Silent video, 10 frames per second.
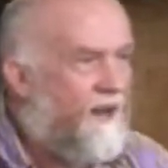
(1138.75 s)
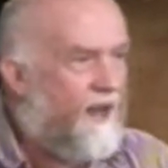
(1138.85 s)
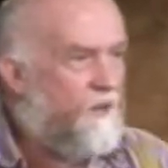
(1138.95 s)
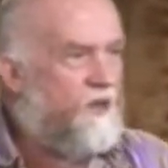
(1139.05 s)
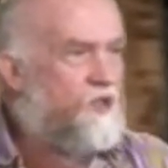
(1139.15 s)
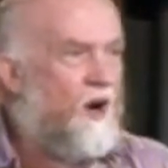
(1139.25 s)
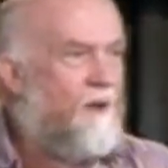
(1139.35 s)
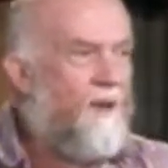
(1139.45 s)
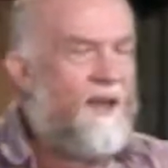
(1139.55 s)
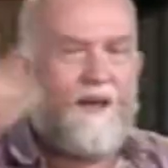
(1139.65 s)
And we try and
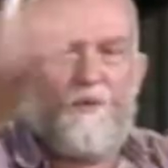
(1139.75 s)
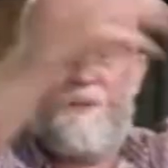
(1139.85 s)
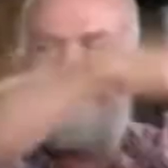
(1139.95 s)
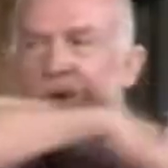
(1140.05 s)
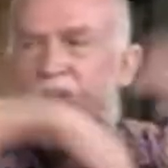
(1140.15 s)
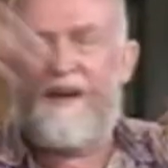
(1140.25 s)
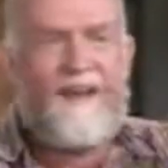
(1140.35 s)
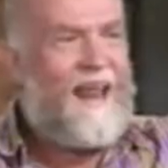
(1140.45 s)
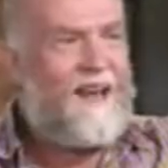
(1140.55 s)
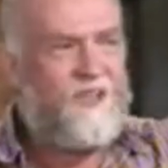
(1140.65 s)
make it, and we put in
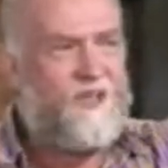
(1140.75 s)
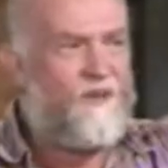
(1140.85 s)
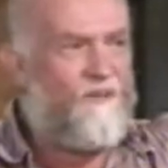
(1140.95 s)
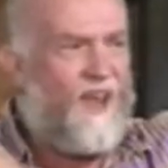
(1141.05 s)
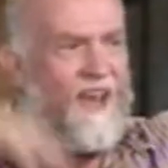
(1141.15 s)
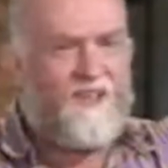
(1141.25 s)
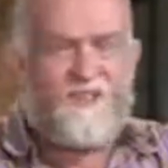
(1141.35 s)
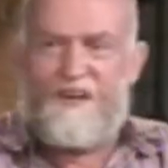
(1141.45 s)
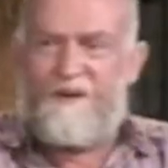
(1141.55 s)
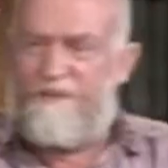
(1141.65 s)
analogies of eggs and of